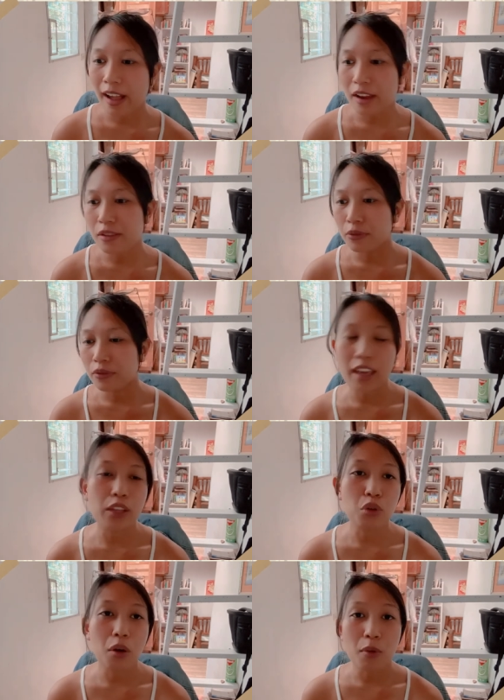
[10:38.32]
kind of
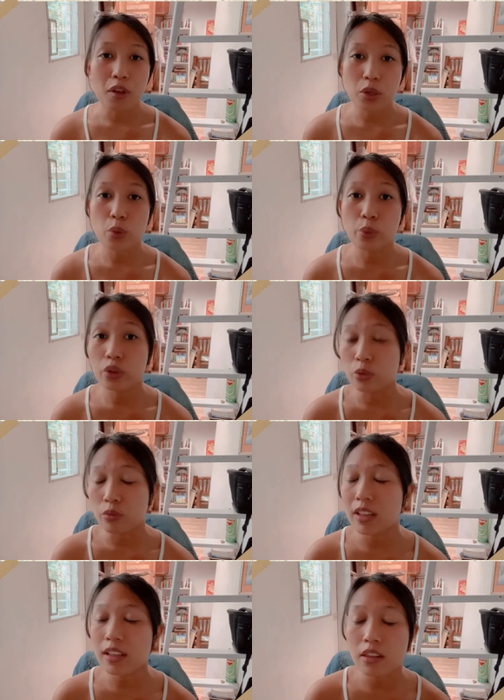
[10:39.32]
K-drama, you would
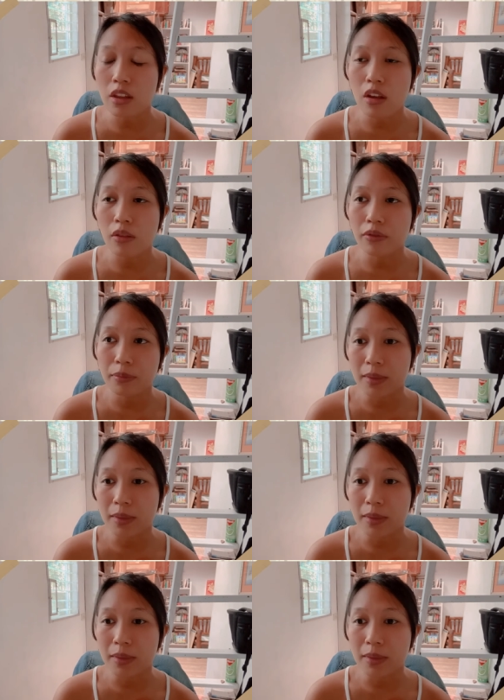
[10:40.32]
really love